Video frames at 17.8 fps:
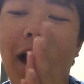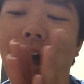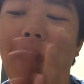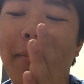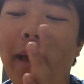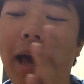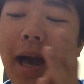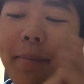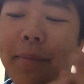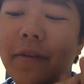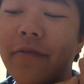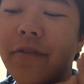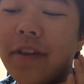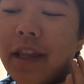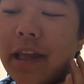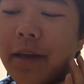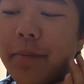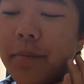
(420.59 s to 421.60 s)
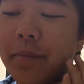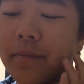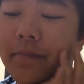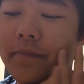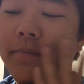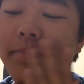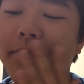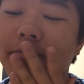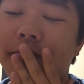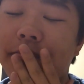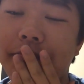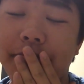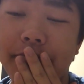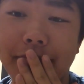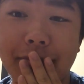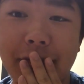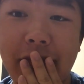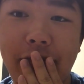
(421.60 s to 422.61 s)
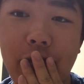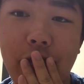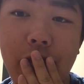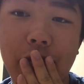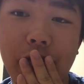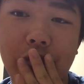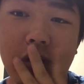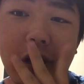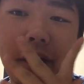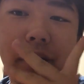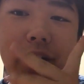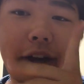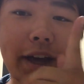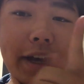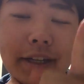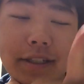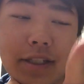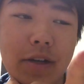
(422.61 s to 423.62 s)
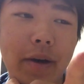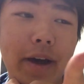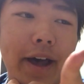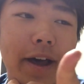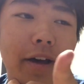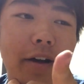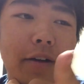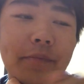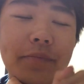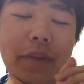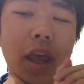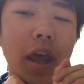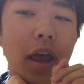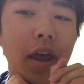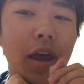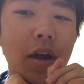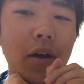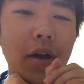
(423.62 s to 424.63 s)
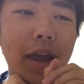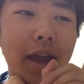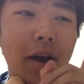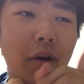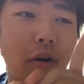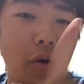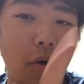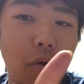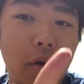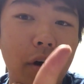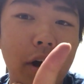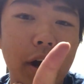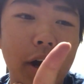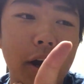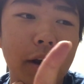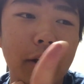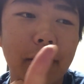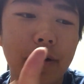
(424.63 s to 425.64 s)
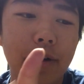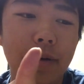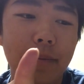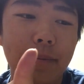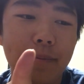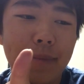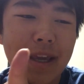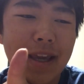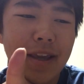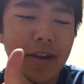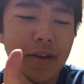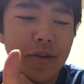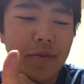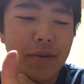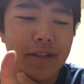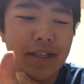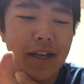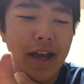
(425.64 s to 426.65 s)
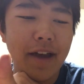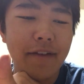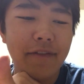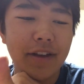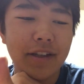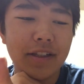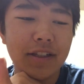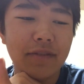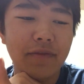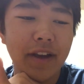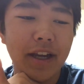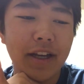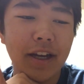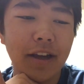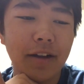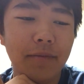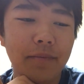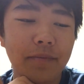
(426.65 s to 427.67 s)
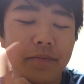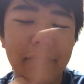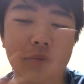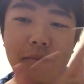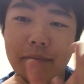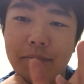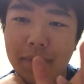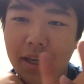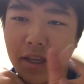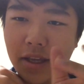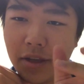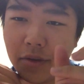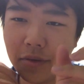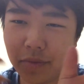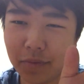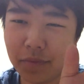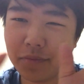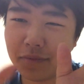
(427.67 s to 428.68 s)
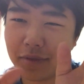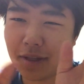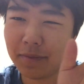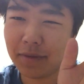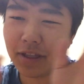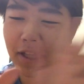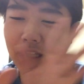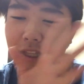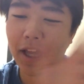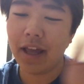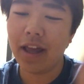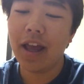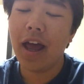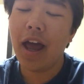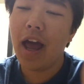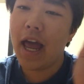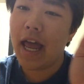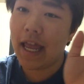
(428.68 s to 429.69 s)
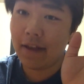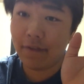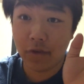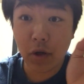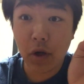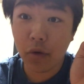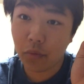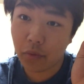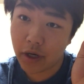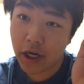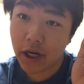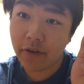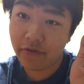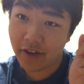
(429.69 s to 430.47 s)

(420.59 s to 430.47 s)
I'm happy for them. If you a real XOL or Miyu, is that FX's fan name? Miyu, something like that. If you a real